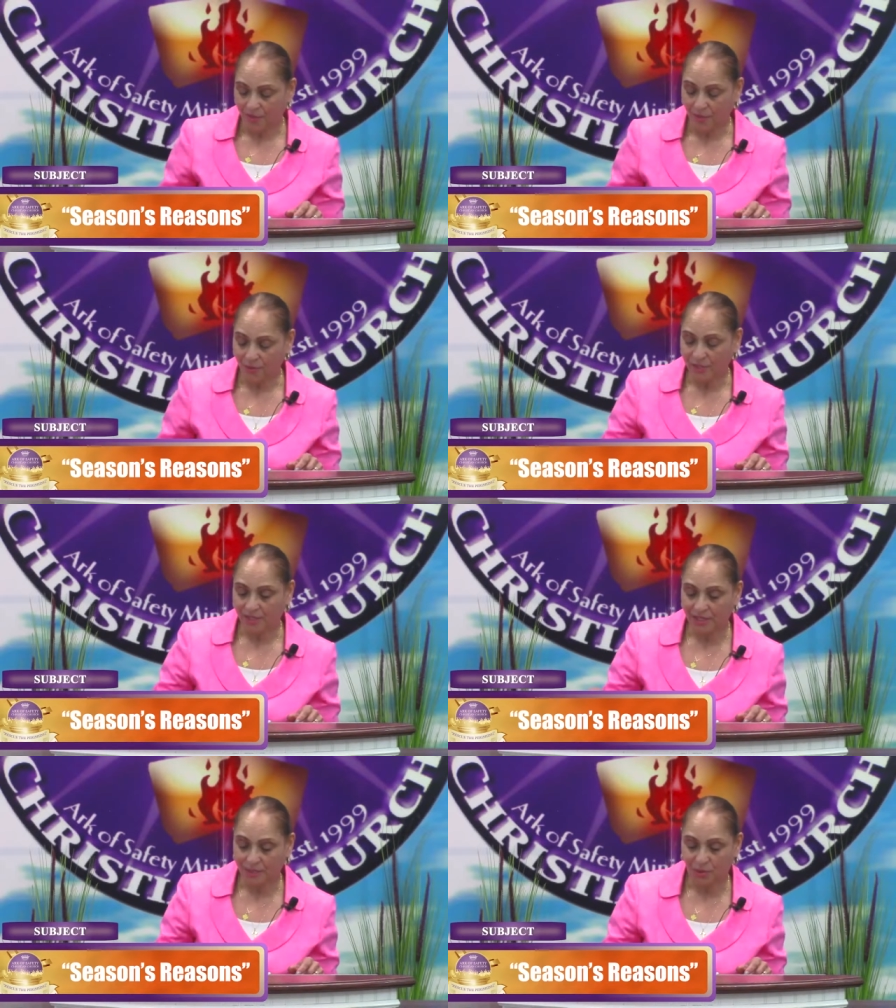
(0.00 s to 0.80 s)
For a
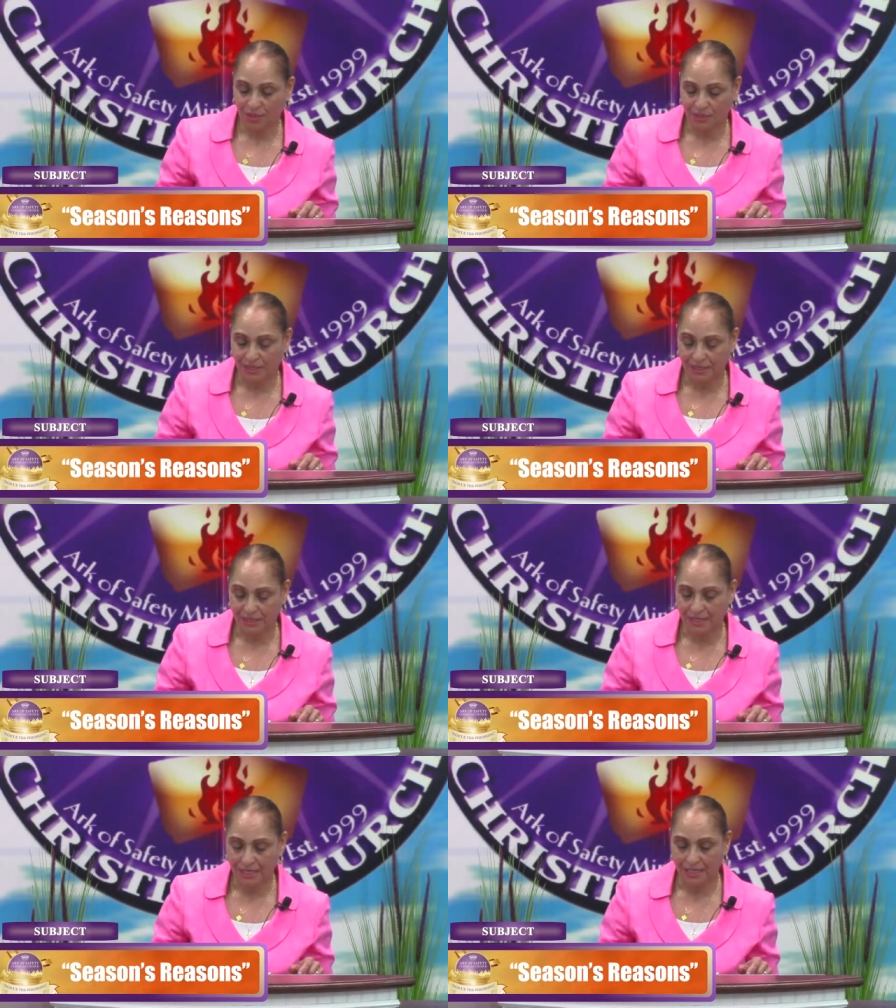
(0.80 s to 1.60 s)
subject
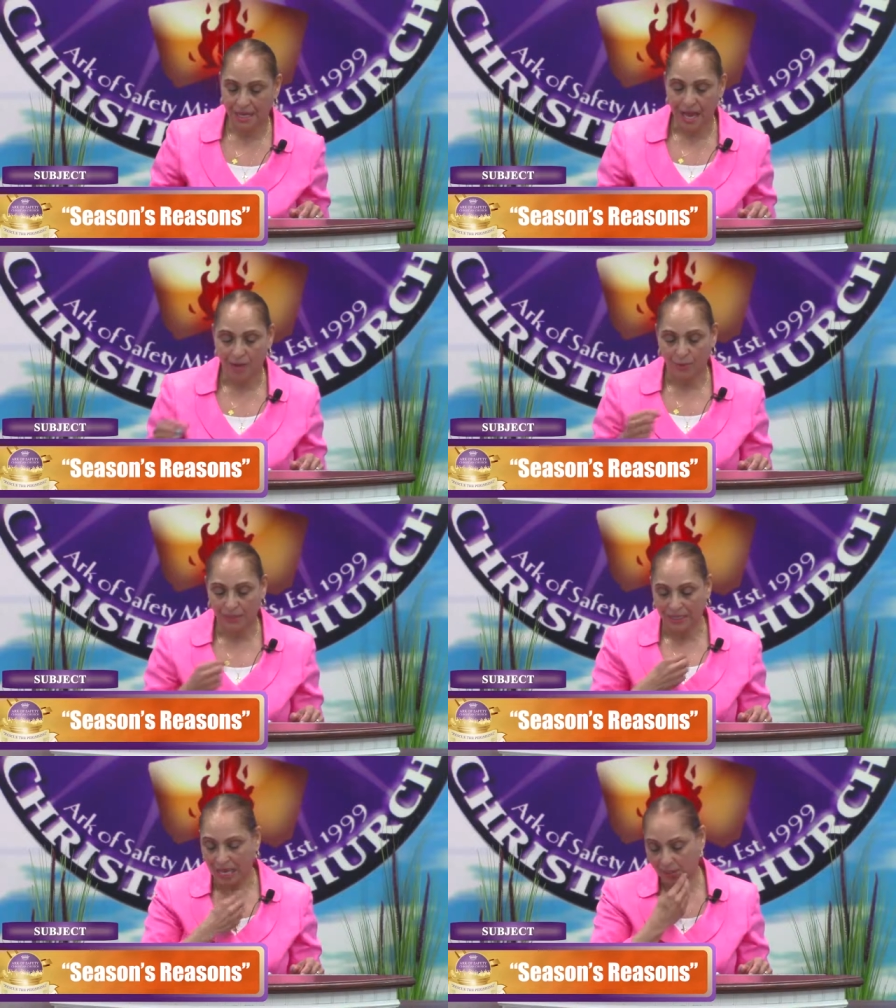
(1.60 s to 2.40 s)
today, I
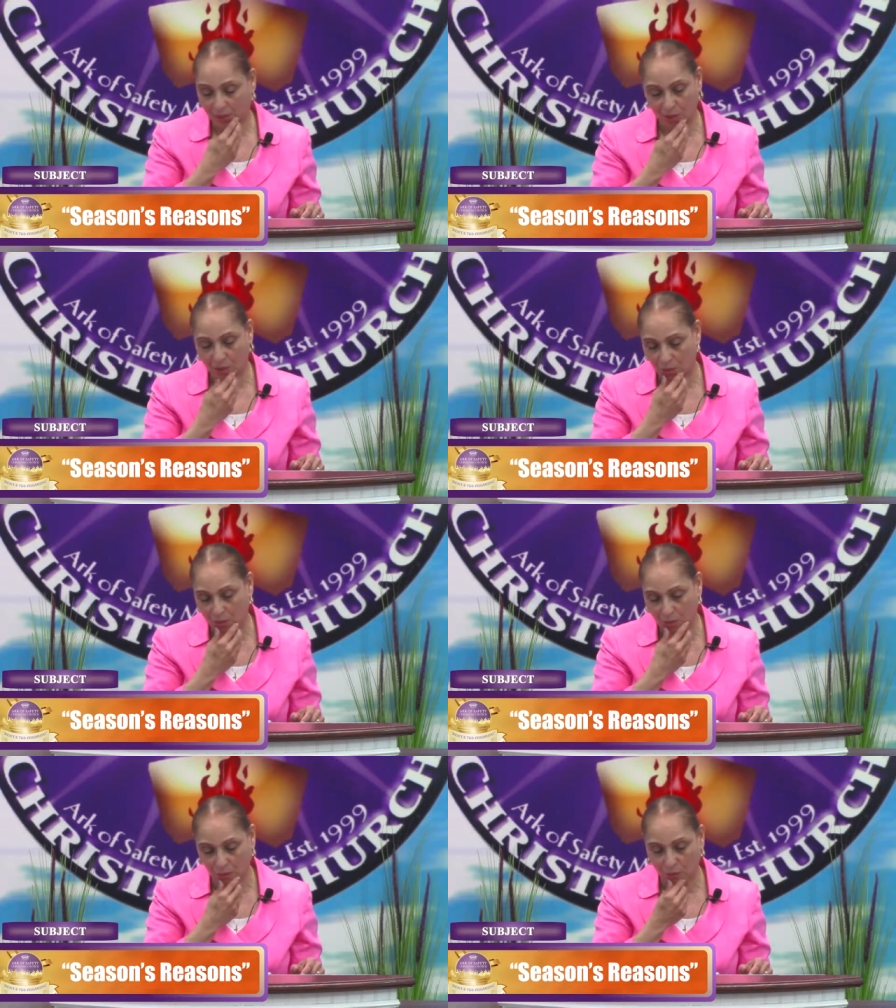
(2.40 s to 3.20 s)
would like to
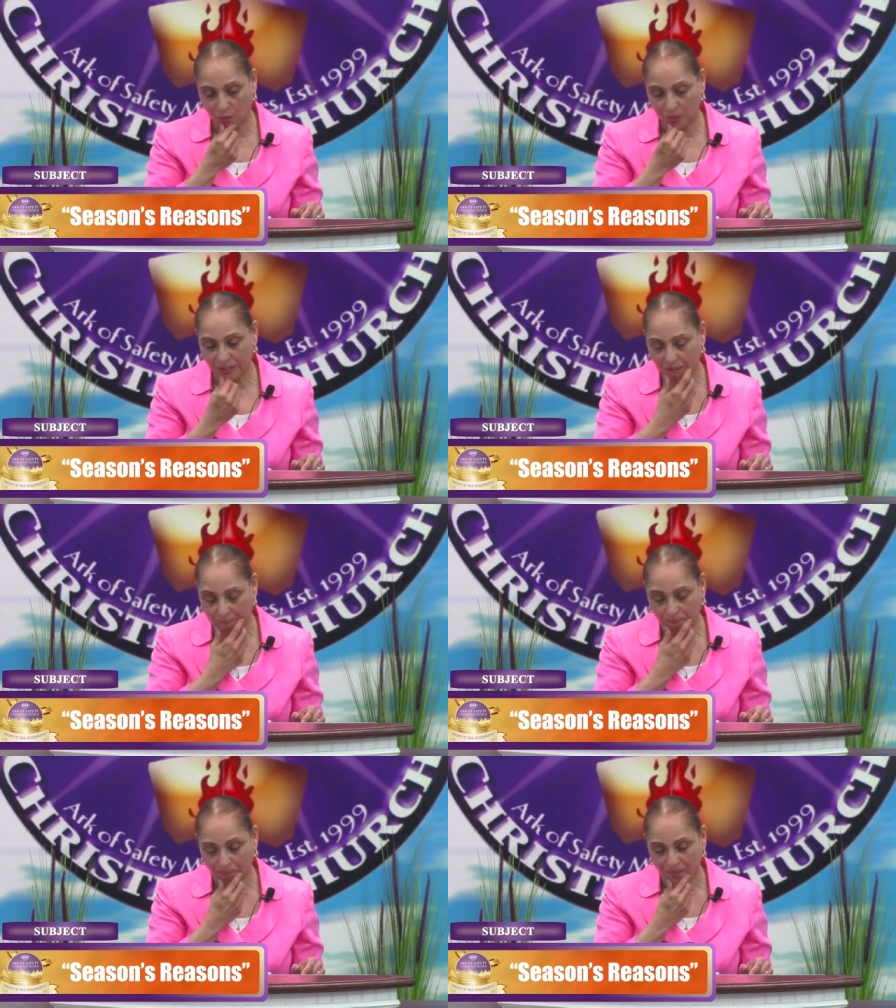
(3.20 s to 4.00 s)
use
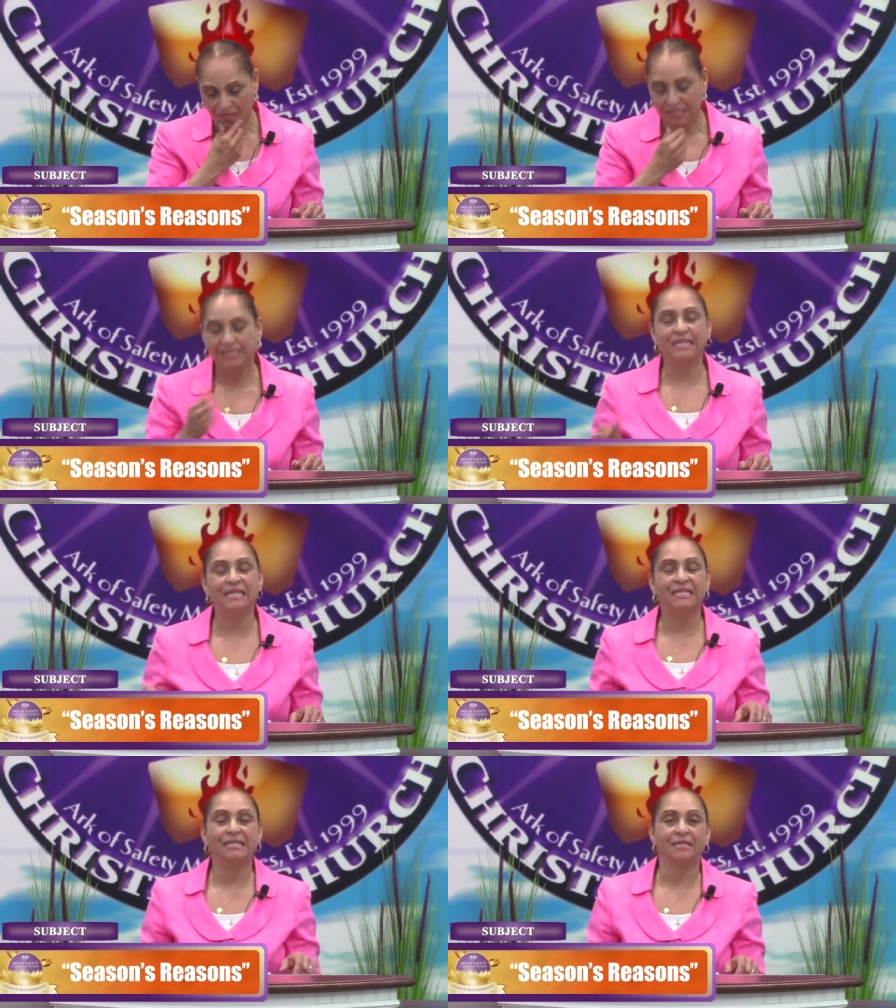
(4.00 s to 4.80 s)

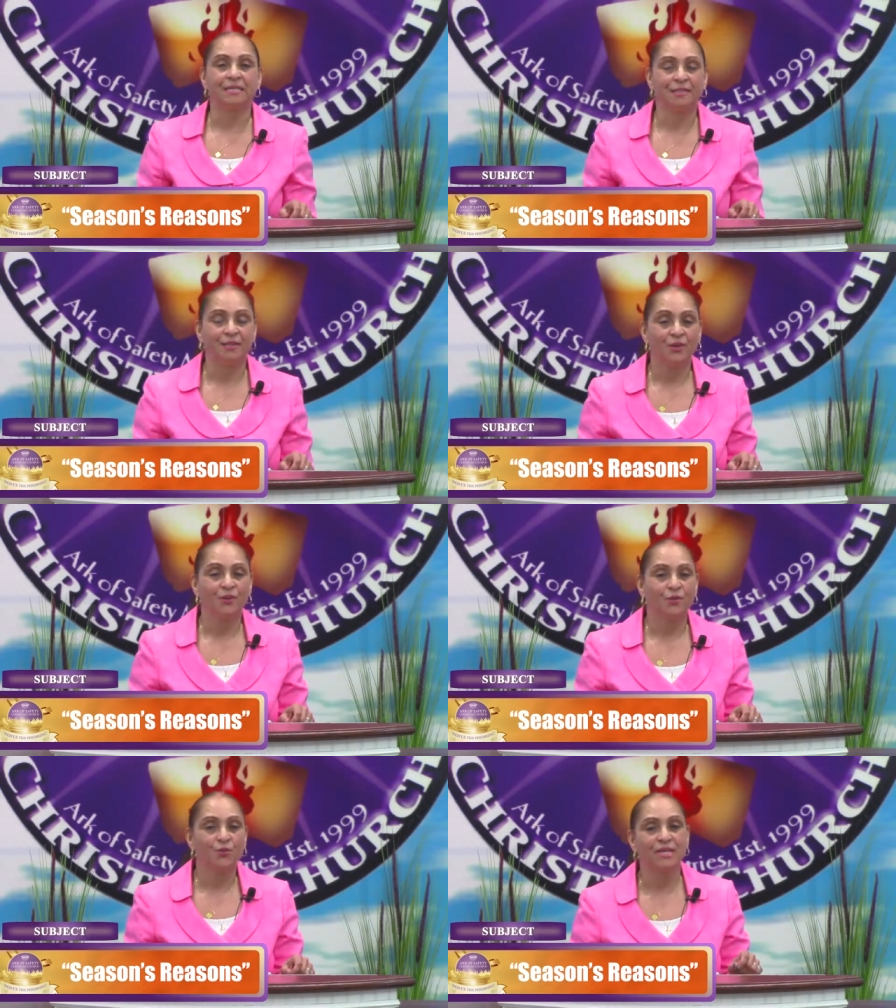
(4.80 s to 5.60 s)
season
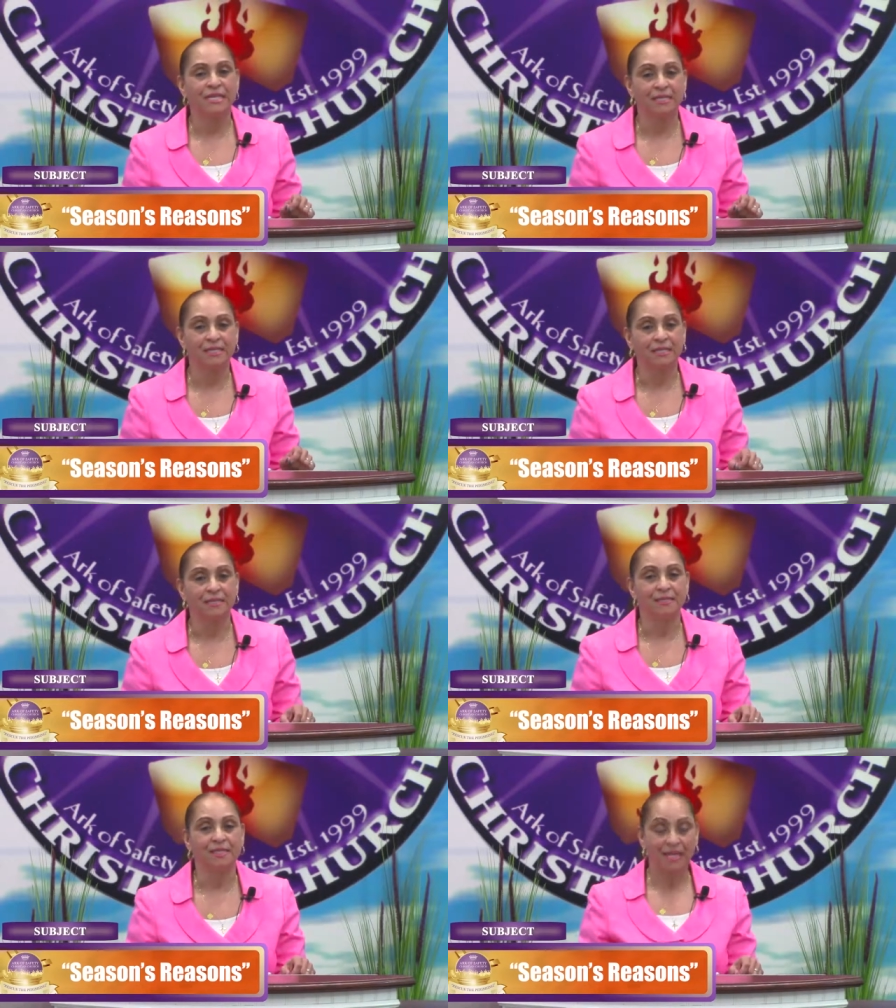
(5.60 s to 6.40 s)

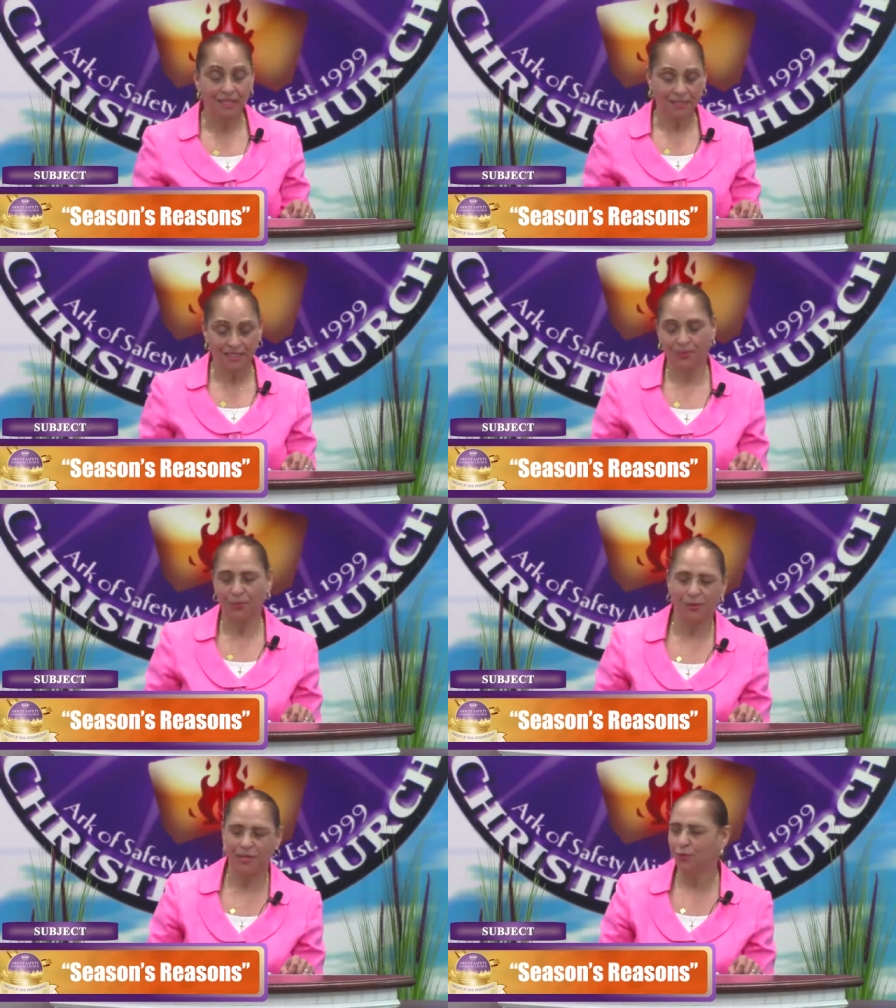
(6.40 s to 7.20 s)
reasons. Let us pray.